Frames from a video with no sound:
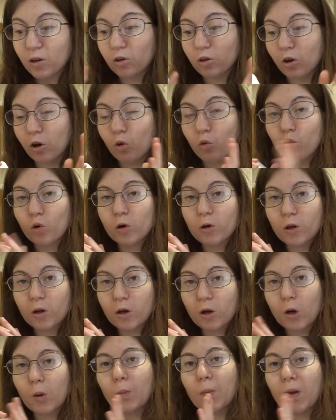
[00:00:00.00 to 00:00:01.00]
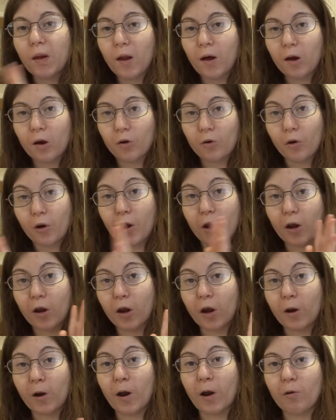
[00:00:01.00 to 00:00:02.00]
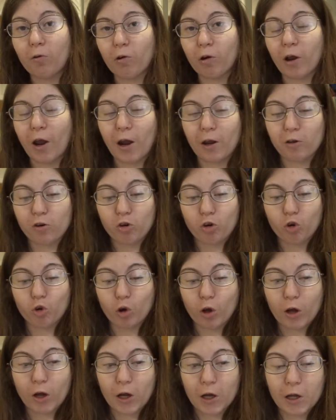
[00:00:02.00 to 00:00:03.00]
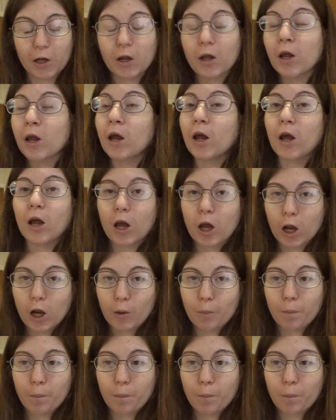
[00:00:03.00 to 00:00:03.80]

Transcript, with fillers: So we're gonna go plug her in and I will catch you guys in a